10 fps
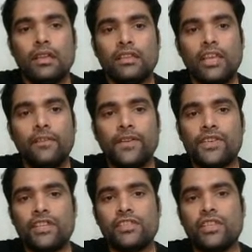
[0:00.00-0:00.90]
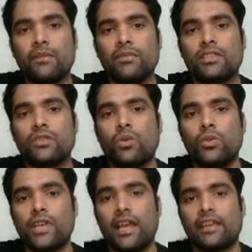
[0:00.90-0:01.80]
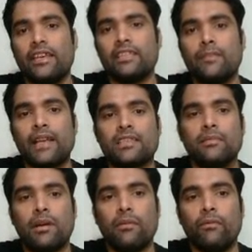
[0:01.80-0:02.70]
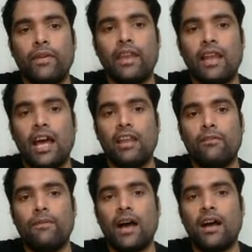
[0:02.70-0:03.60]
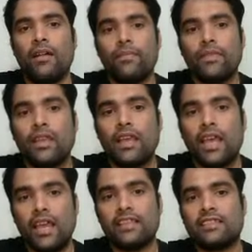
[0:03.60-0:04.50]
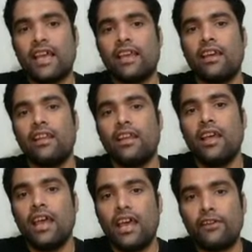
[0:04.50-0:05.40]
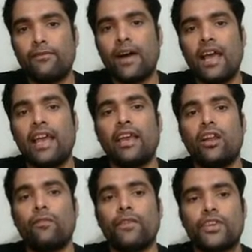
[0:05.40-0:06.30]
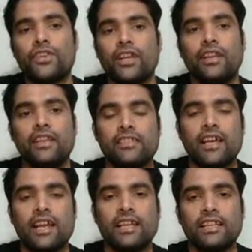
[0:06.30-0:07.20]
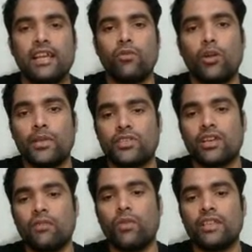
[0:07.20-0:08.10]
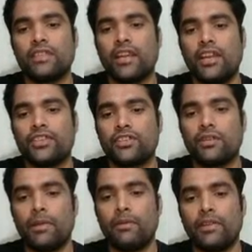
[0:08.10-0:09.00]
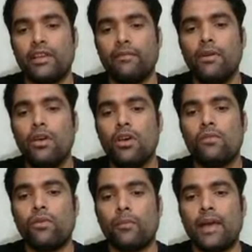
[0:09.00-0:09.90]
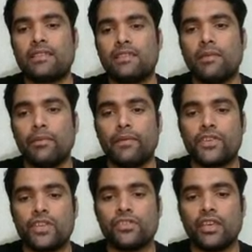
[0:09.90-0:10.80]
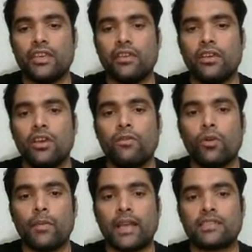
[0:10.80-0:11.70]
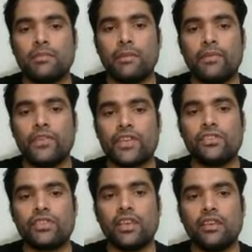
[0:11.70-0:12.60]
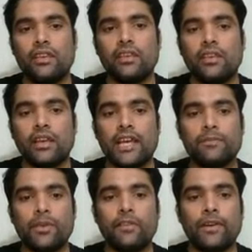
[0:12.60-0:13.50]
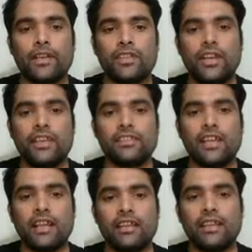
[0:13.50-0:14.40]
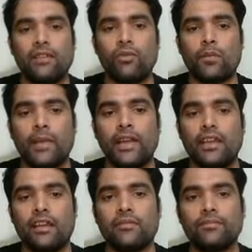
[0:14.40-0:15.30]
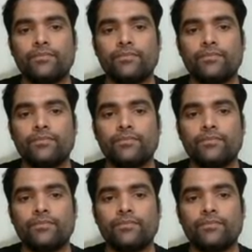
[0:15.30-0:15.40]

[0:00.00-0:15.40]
The efficiency of the screw jack is maximum when alpha helix angle and phi angle of friction is none other than what, bacha? What is the relationship between them for maximum efficiency? For maximum efficiency, guys, be fast. It is none other than what, my dear?